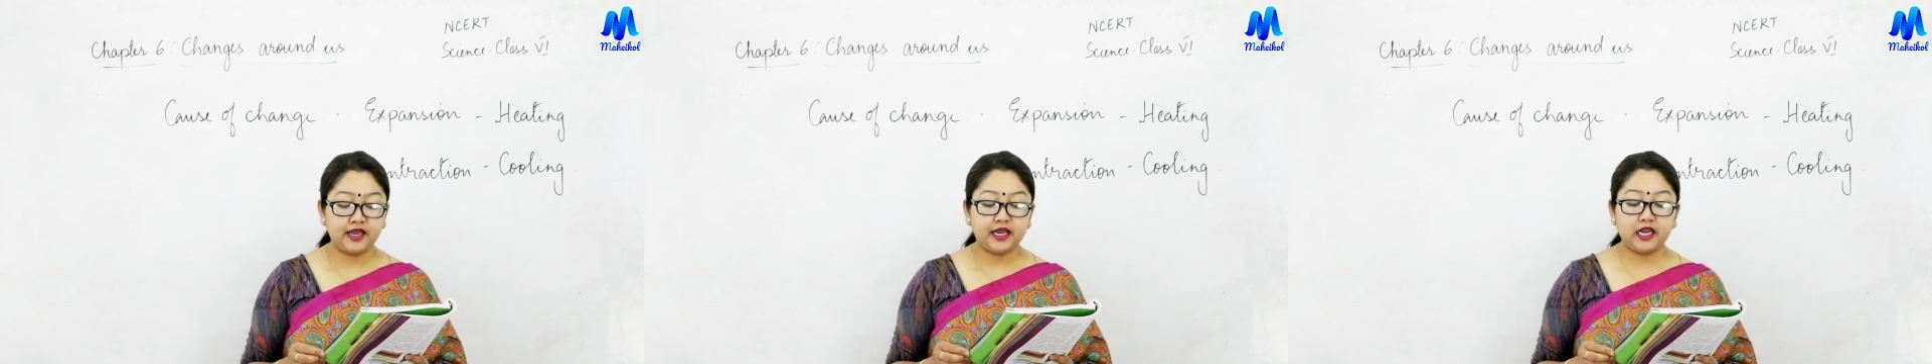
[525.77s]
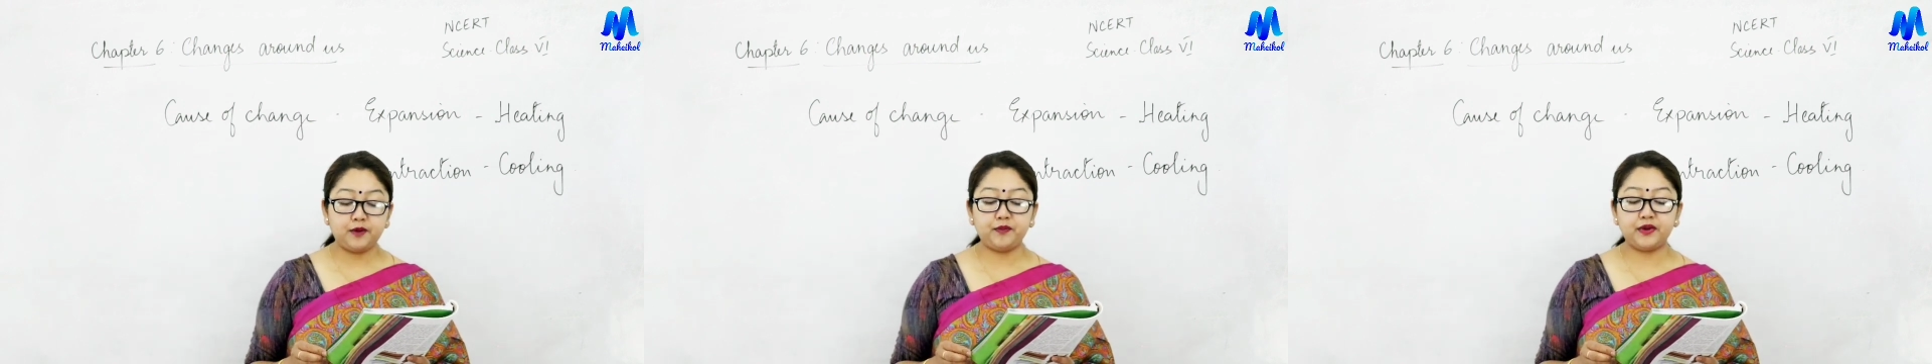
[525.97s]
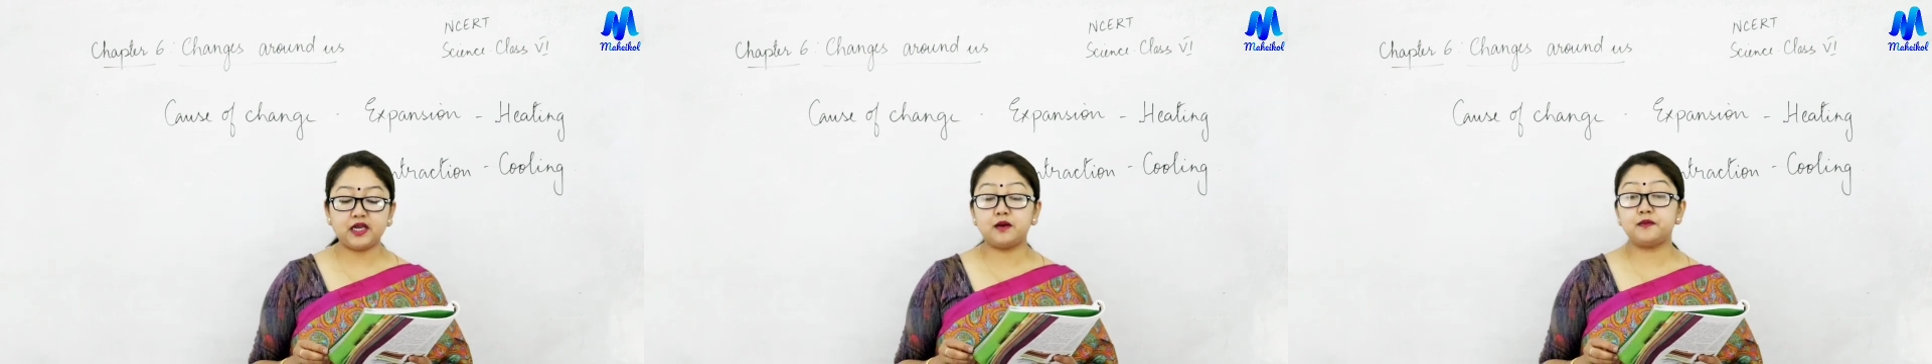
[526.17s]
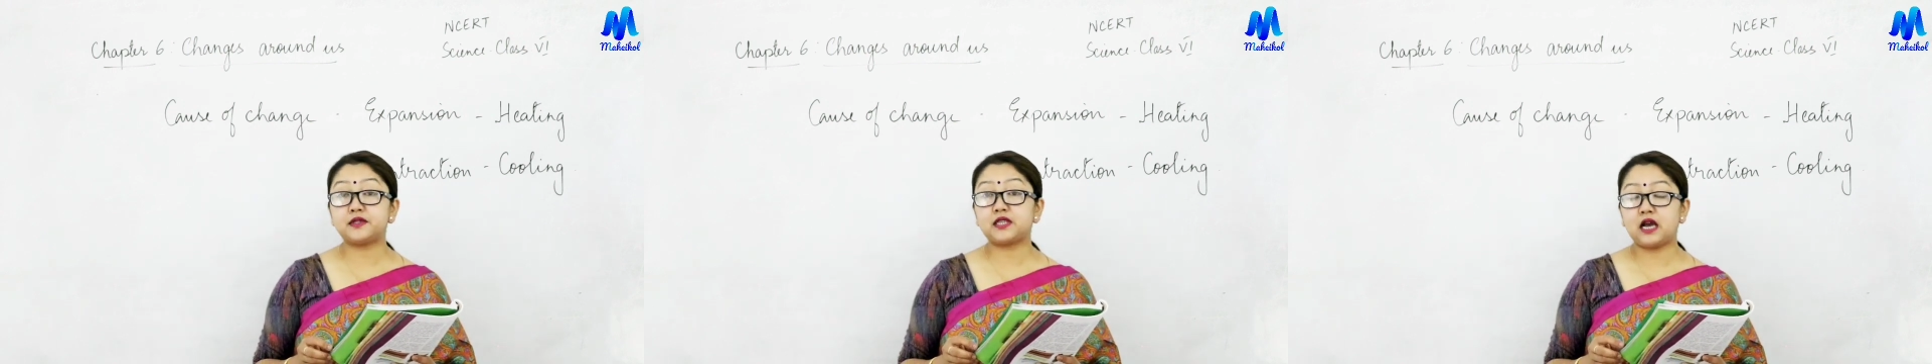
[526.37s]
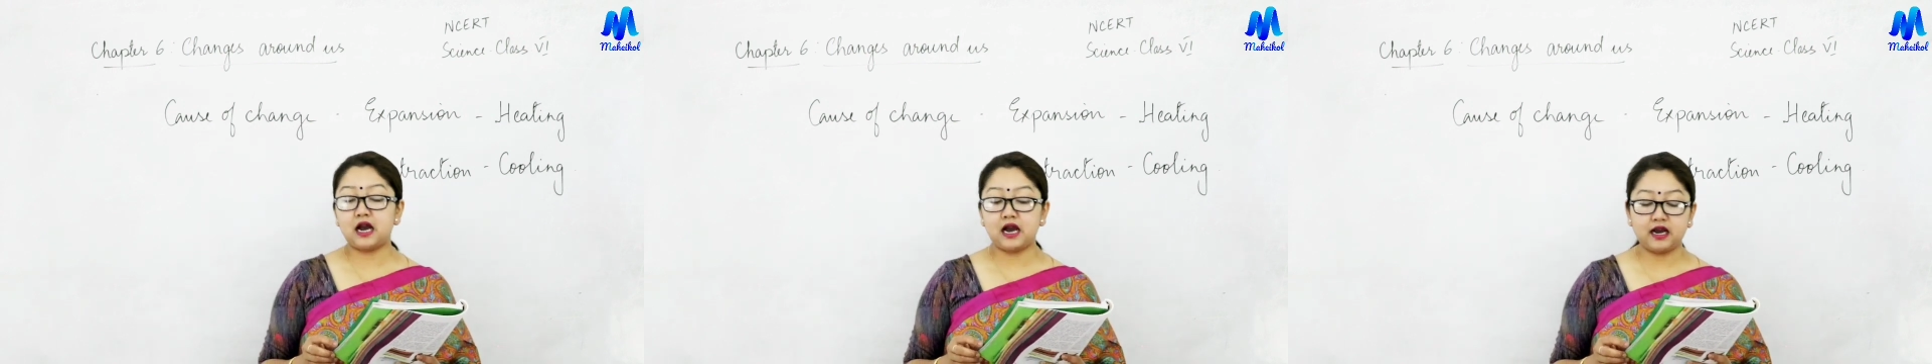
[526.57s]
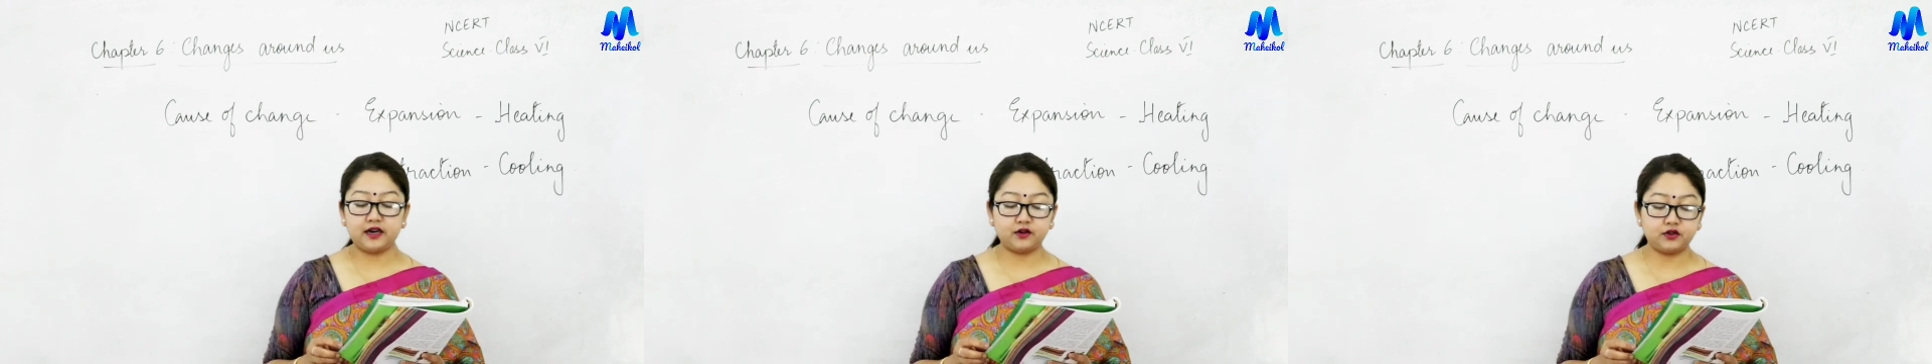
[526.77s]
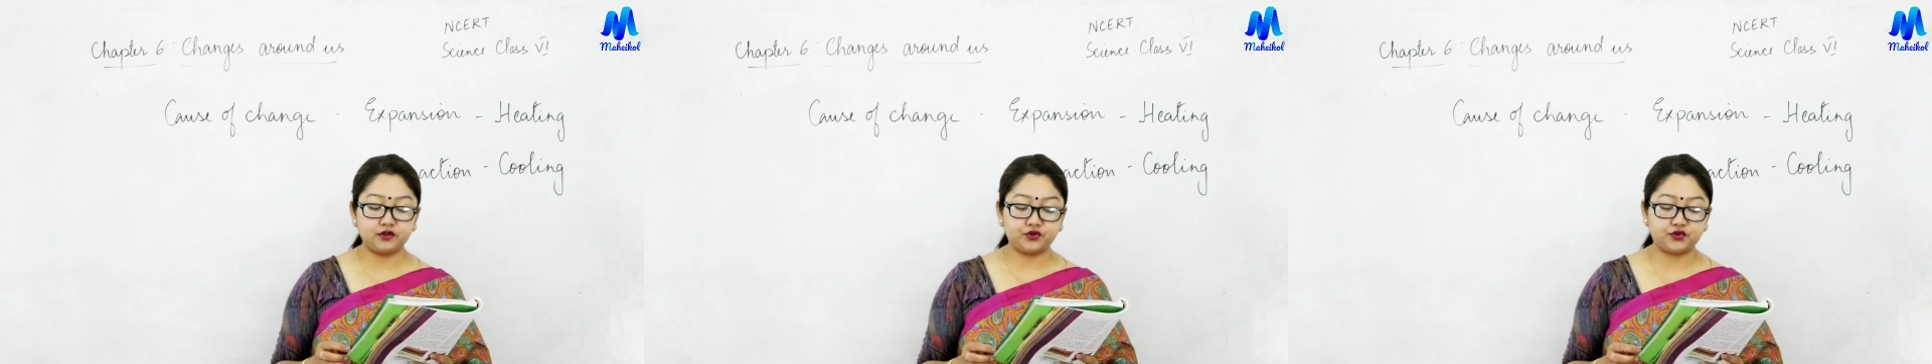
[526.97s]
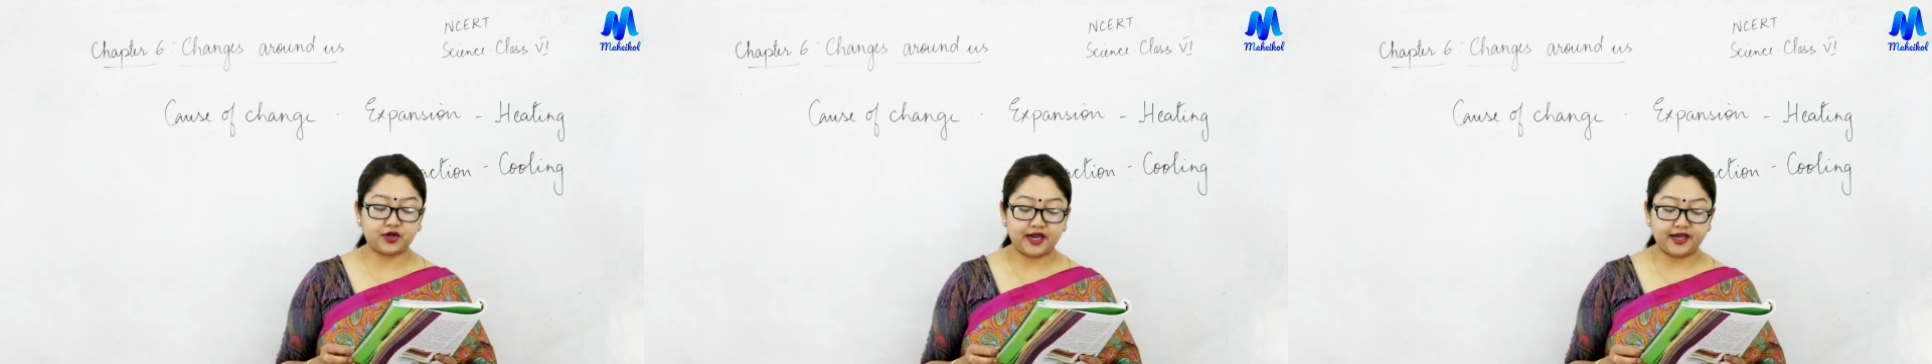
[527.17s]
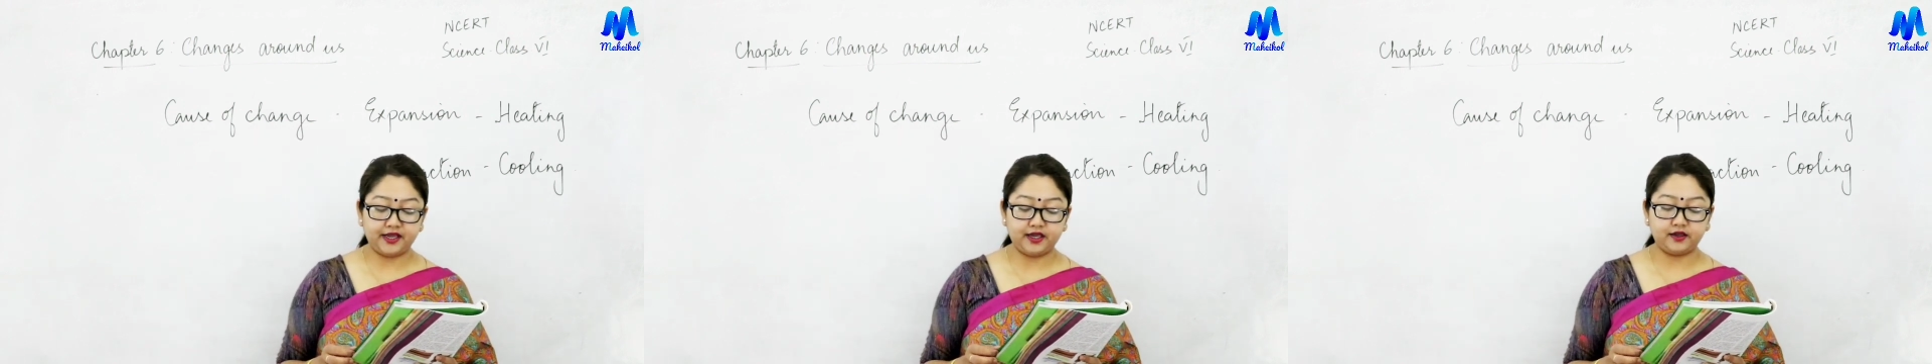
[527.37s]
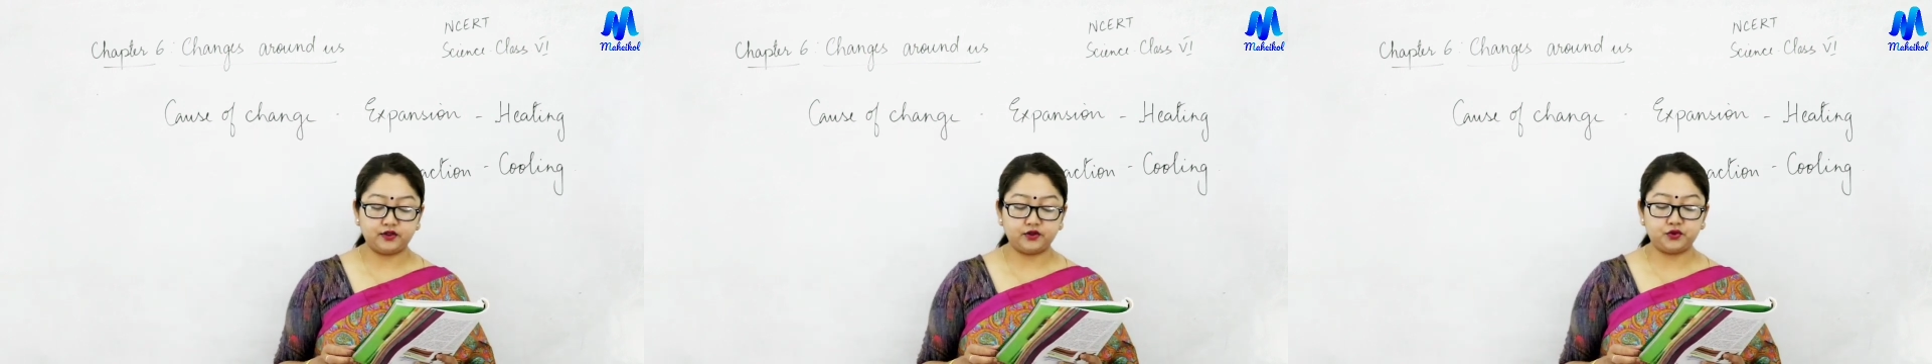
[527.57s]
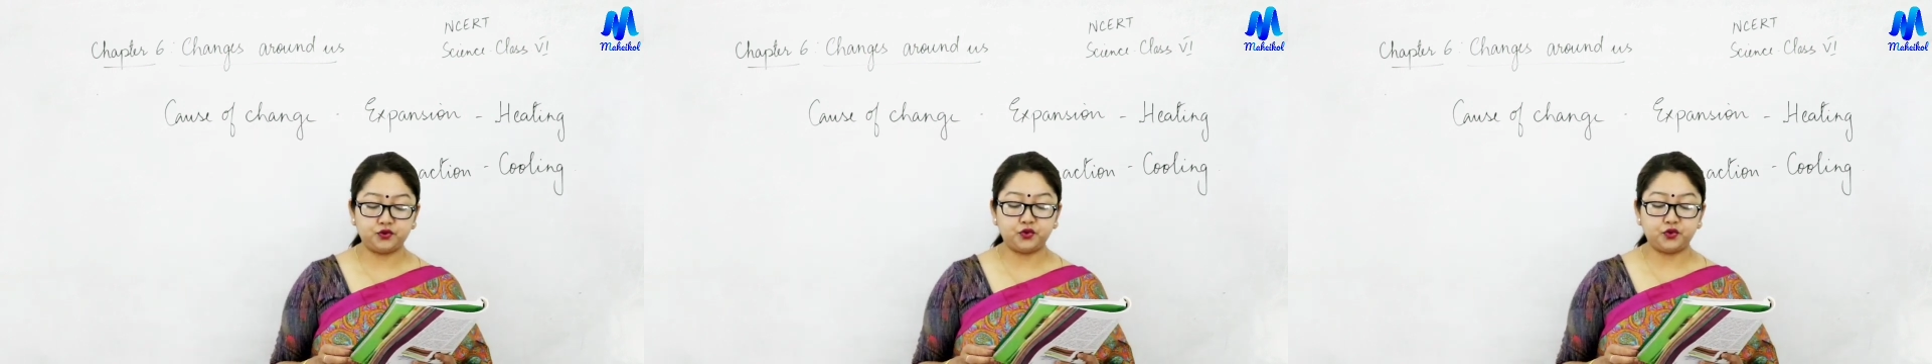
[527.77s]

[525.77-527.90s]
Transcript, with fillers: it becomes hard on drying